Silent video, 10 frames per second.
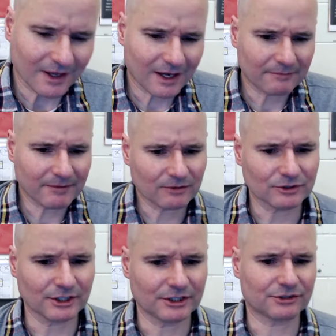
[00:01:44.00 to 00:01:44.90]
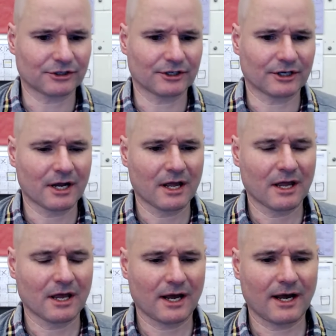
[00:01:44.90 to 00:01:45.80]
I'm not really sure
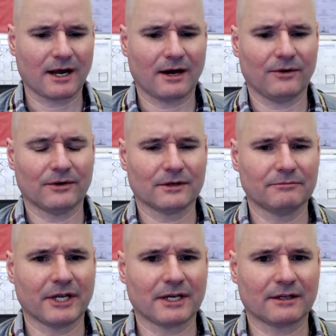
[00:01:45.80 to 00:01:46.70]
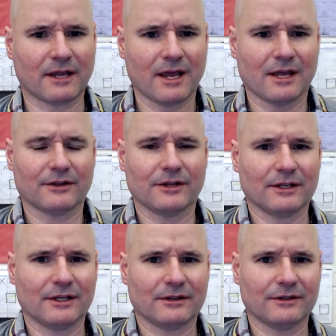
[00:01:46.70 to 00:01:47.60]
how, because
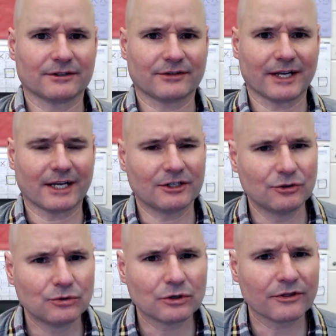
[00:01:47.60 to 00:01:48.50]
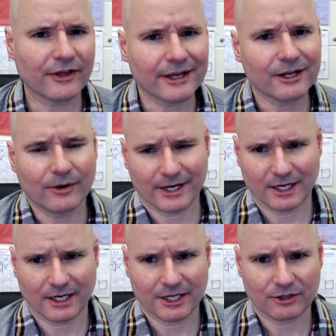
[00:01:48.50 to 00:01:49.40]
there's like a dual thing going
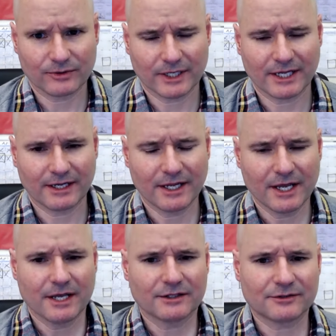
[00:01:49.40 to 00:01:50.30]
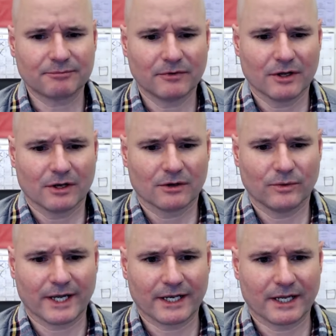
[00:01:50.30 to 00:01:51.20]
on here.
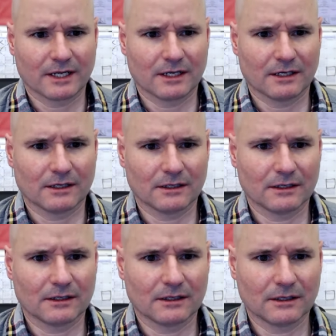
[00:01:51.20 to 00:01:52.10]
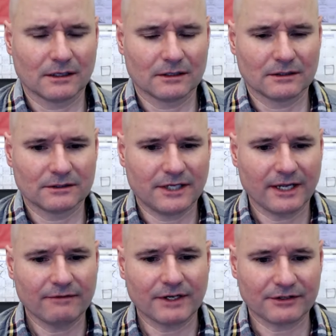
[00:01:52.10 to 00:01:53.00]
When
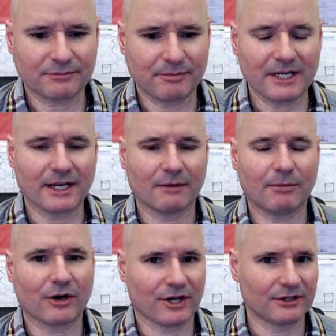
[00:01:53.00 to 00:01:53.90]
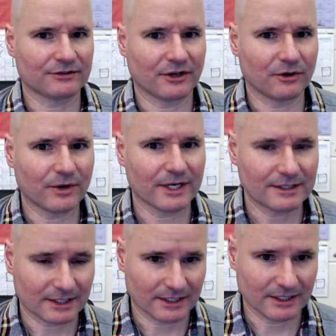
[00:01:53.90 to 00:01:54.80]
David is speaking about his
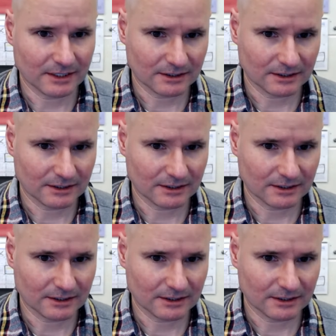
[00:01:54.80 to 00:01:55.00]
anointed,